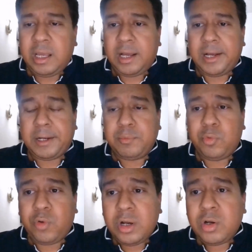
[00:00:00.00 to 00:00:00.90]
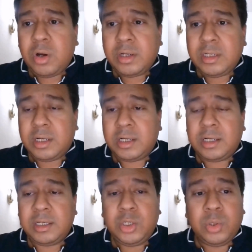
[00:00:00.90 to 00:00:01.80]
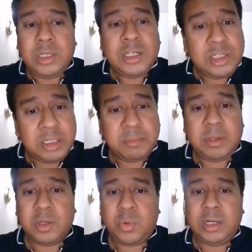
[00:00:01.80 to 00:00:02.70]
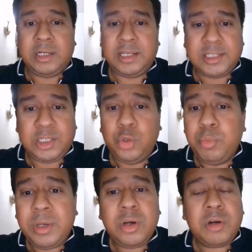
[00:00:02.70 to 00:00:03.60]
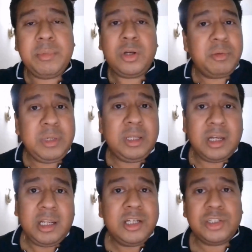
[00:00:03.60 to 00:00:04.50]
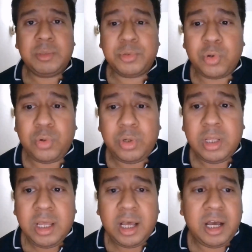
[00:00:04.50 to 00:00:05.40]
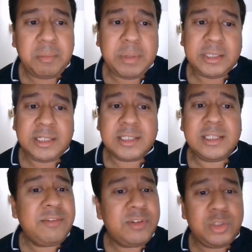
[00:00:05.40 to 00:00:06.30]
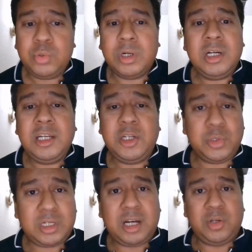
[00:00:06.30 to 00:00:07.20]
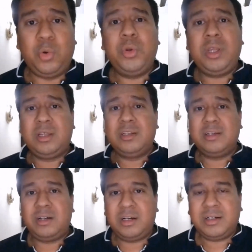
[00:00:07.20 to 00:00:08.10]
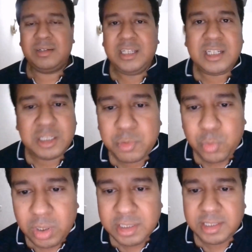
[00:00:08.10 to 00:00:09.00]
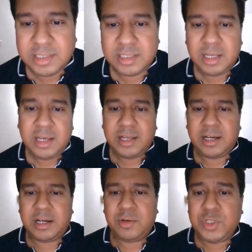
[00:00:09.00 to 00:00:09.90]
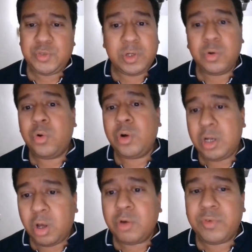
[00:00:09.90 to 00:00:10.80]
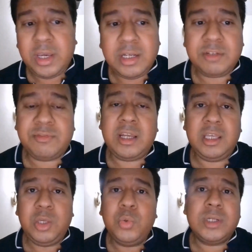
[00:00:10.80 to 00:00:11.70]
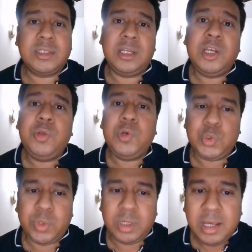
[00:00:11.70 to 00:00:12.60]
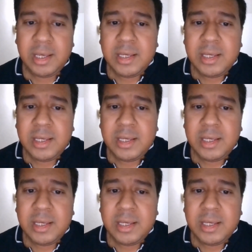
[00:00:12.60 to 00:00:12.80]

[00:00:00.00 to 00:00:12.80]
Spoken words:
Work on your leadership qualities. You may or may not be in a leadership role, but it is never too early to start honing leadership qualities, which will go a long way in defining you as an individual.